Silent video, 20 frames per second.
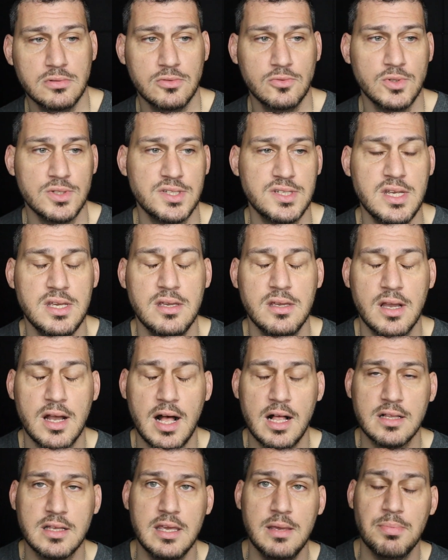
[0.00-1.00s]
We'll see.
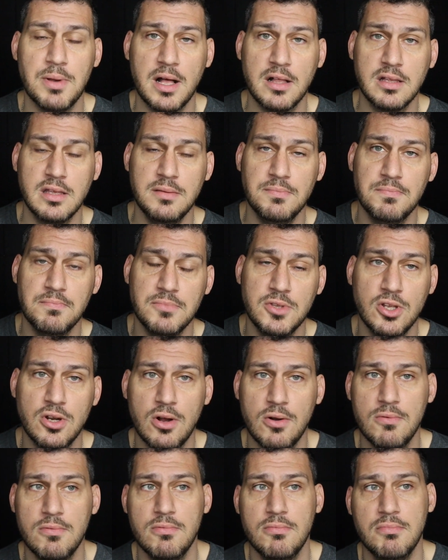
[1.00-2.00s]
I'll keep you
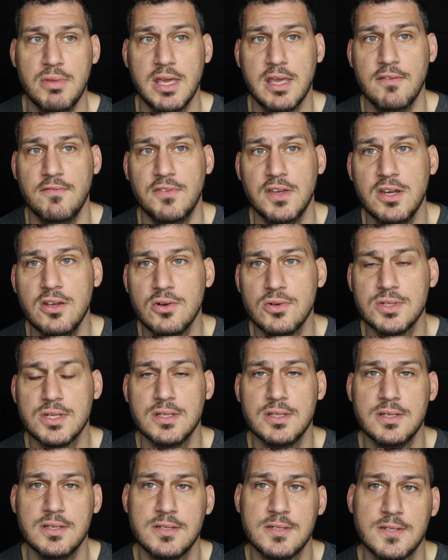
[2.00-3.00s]
know, making videos
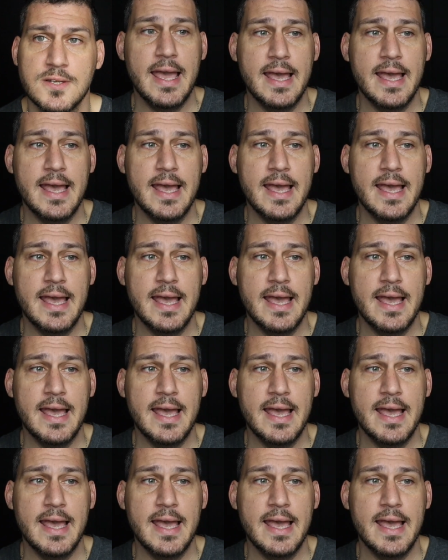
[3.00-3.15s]
on this.